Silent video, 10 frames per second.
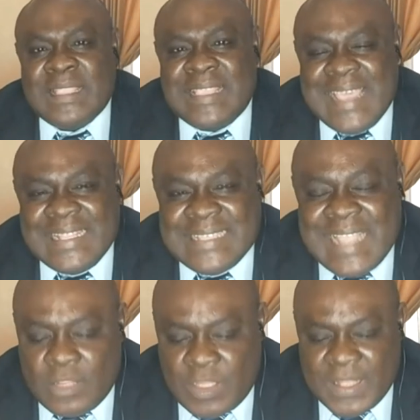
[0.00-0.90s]
Get
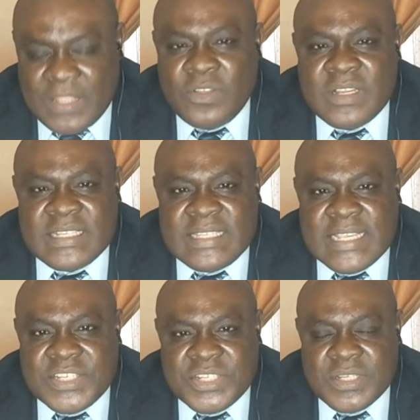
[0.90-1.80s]
down, depending on the
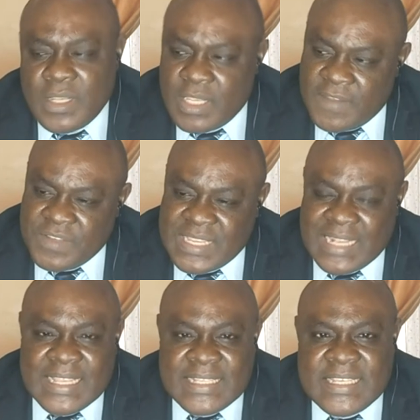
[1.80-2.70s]
stage. If it's
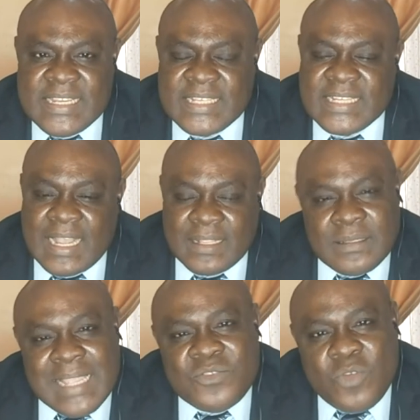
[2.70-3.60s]
an, a teenager,
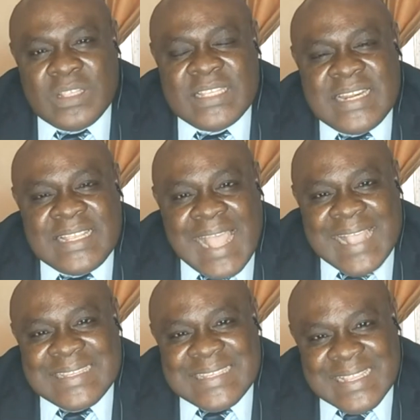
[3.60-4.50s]
start talk, the teenager
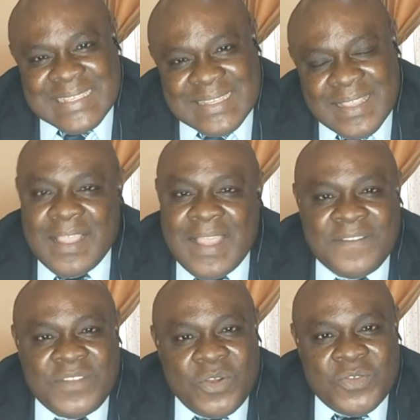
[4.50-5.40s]
has sense. Yes.
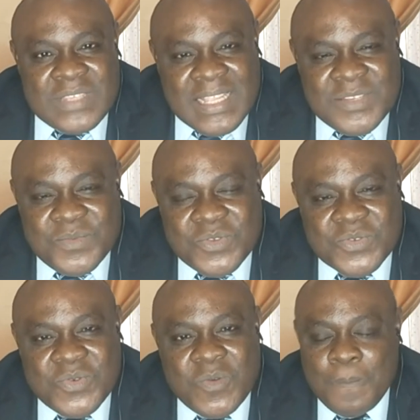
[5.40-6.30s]
After all, you sent him to
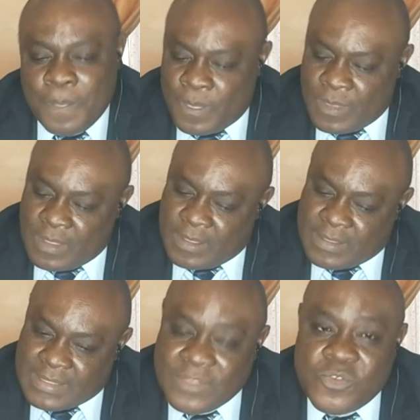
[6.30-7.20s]
school.
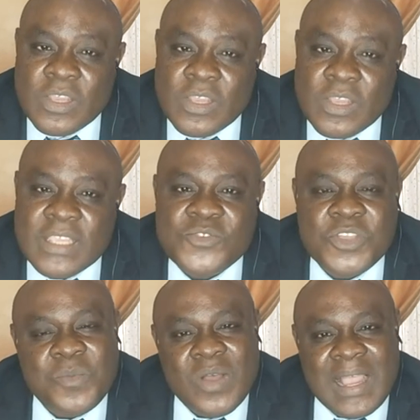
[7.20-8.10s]
Start talking to
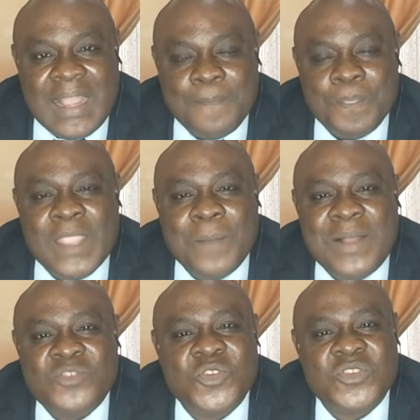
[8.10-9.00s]
him or her
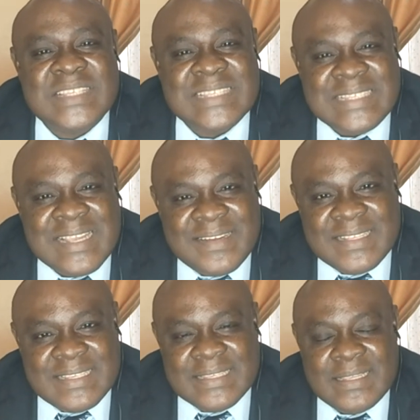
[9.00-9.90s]
about your
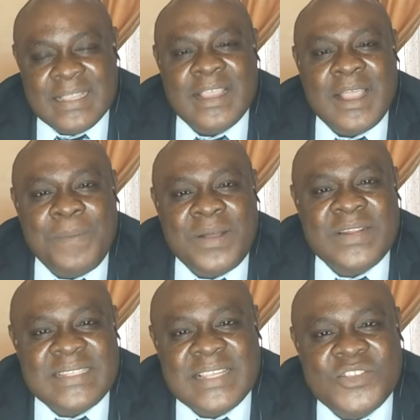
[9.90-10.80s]
sincerity about
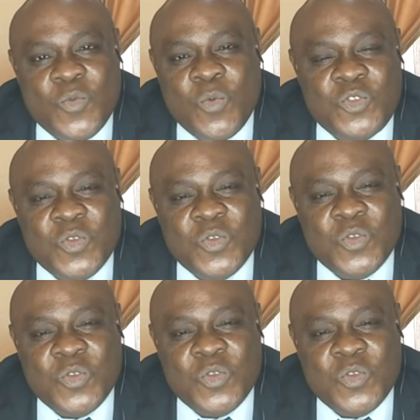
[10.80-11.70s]
the things you want to
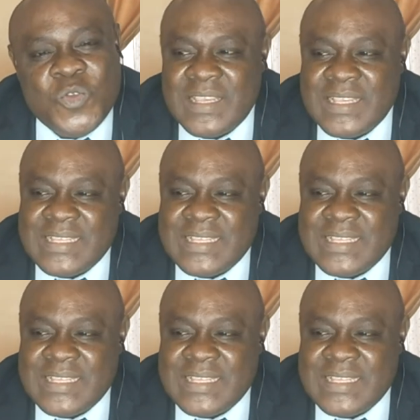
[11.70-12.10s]
begin to achieve.